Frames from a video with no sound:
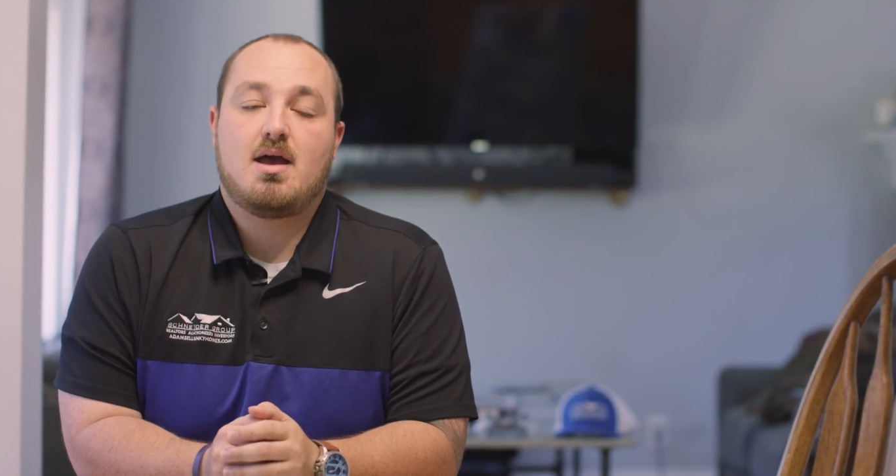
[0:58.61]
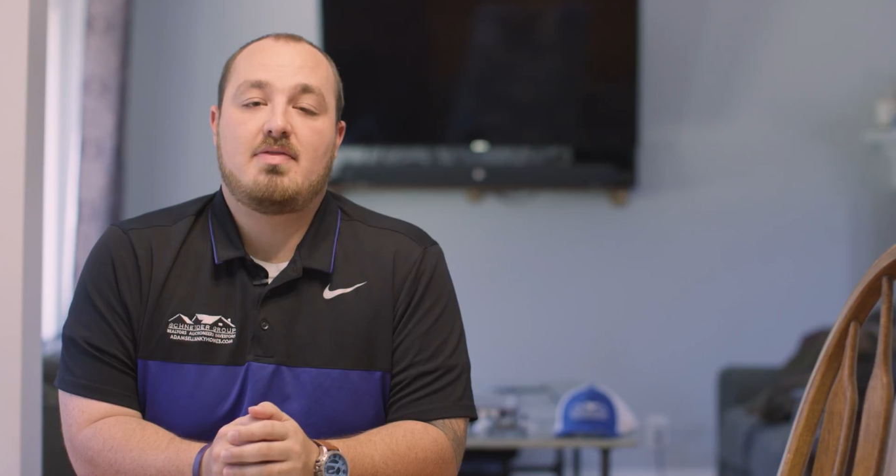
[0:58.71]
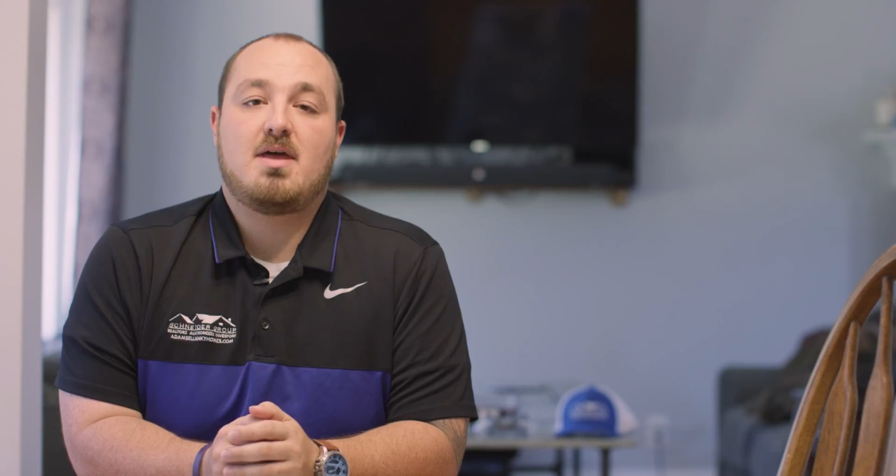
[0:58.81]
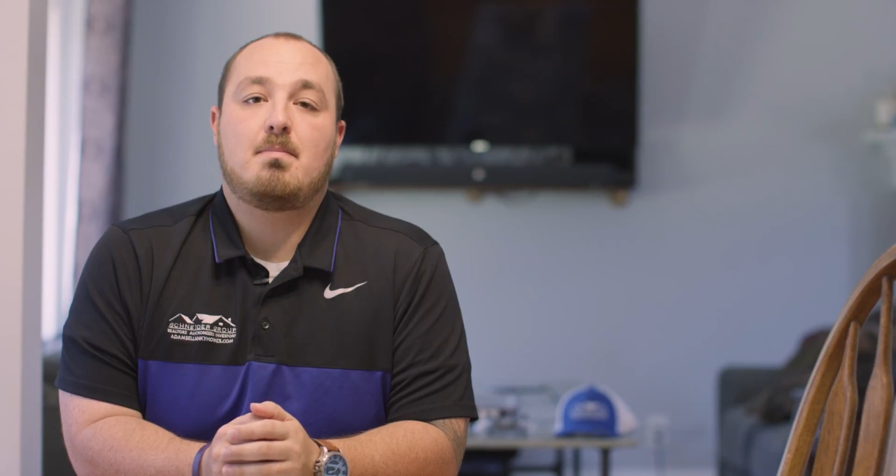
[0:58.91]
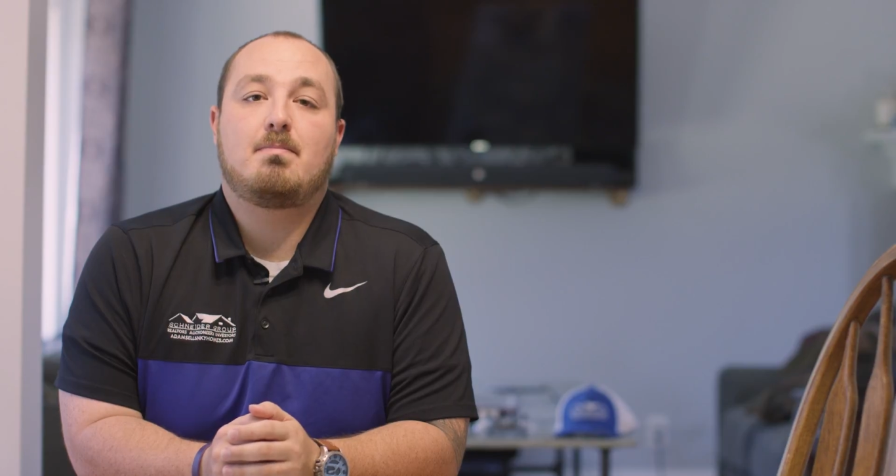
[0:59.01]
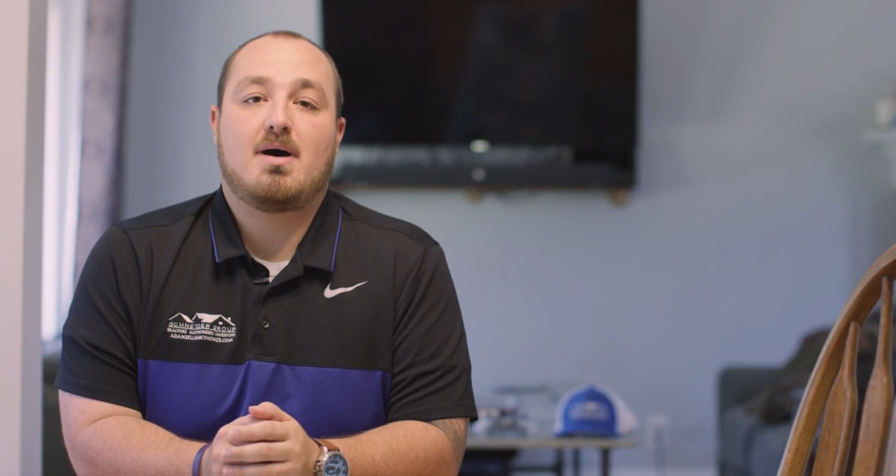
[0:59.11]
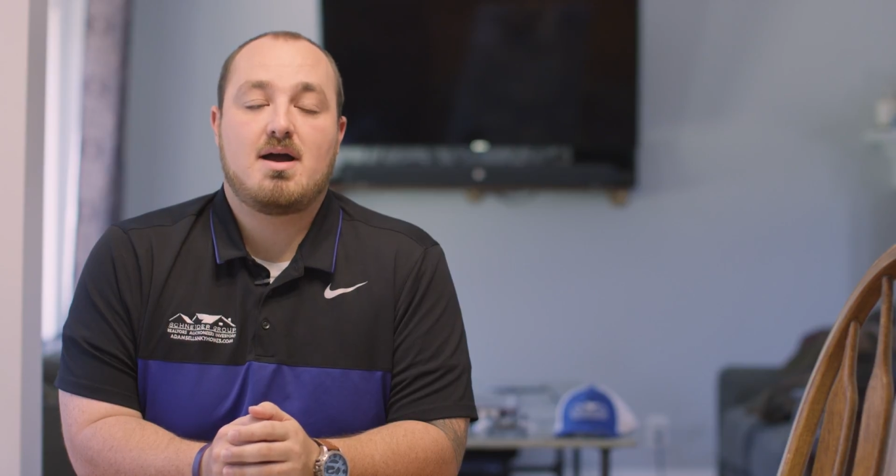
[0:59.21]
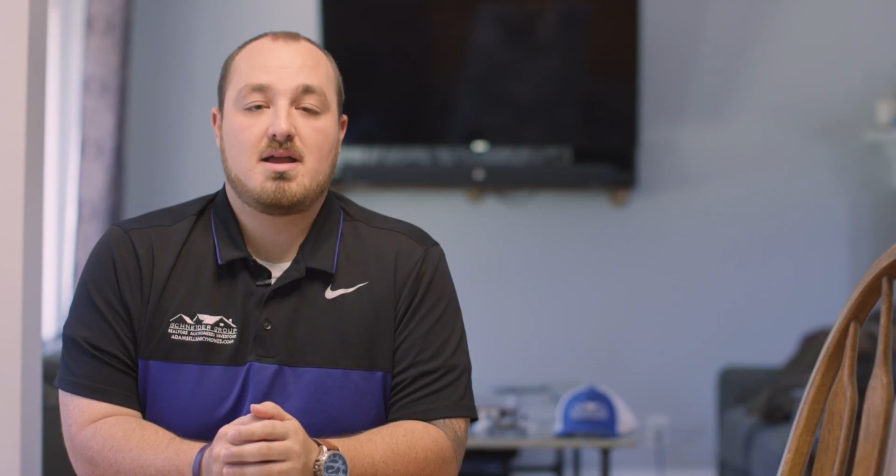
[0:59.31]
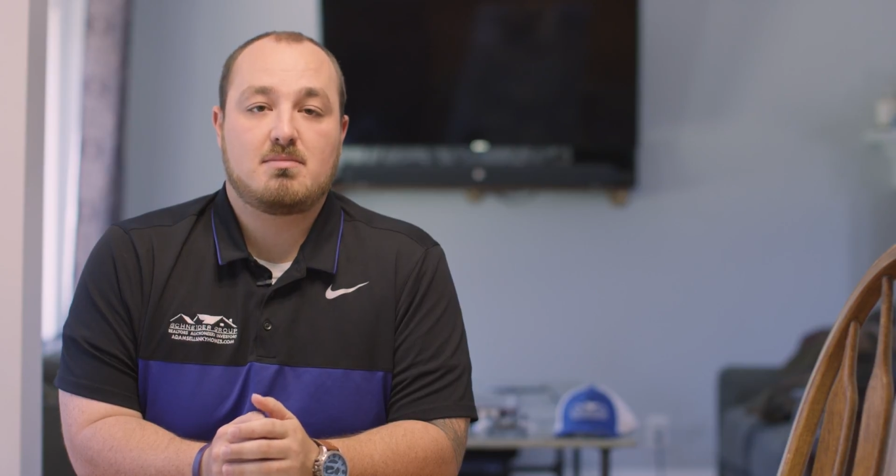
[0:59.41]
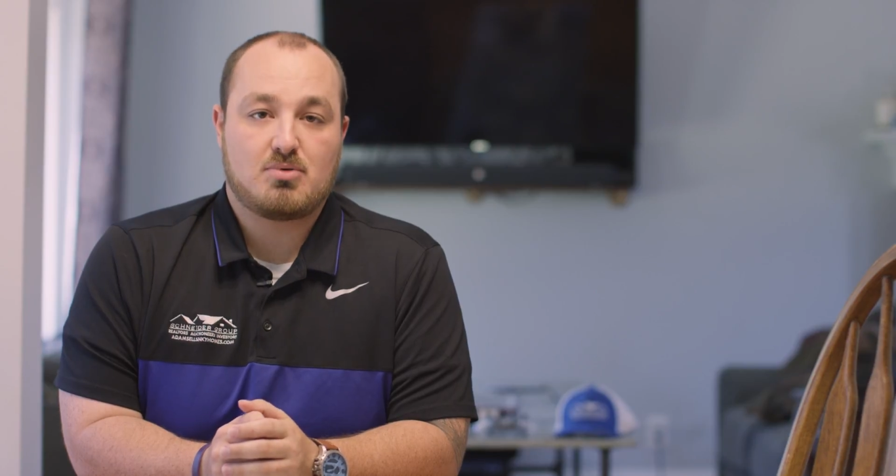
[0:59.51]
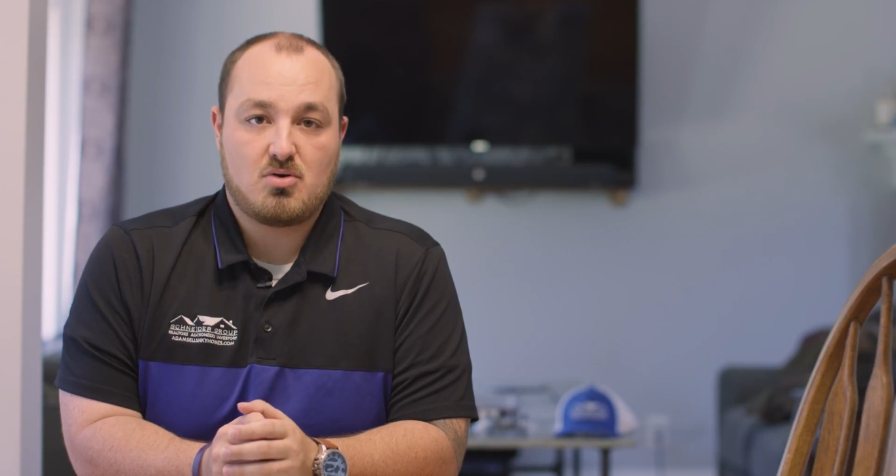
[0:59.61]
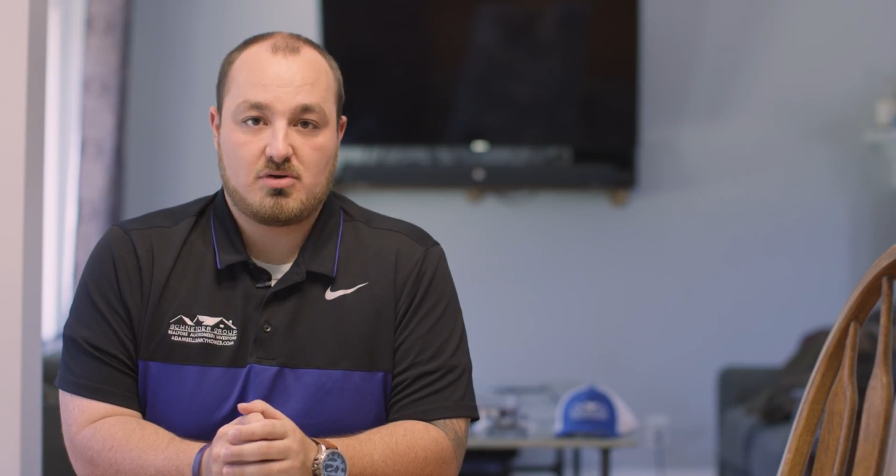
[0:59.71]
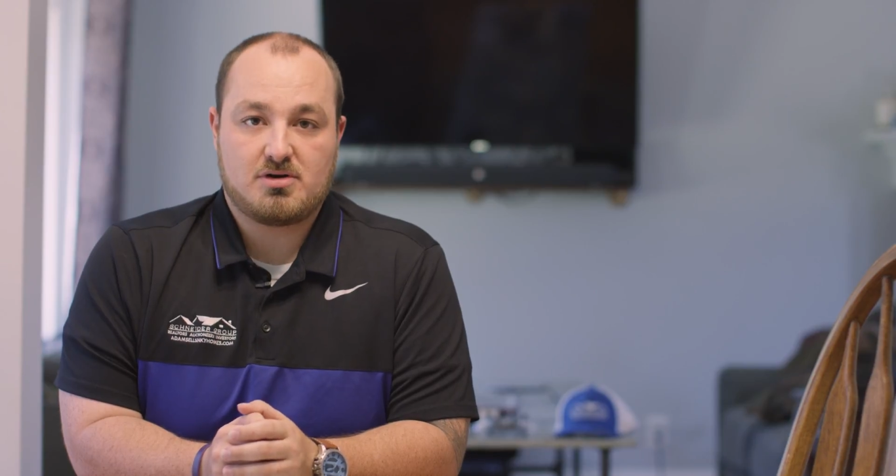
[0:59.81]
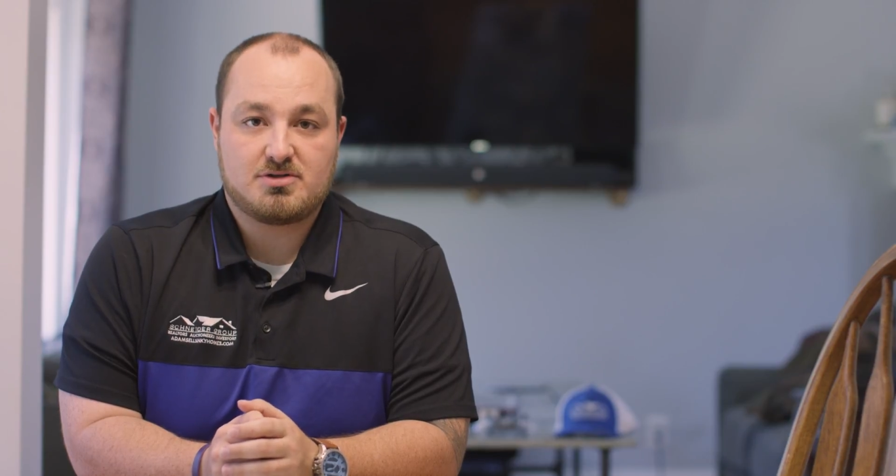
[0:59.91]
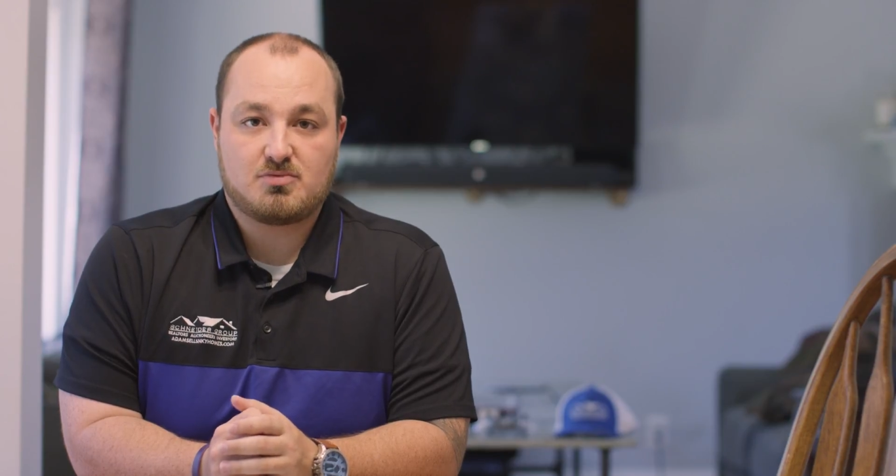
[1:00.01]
and then buying brokers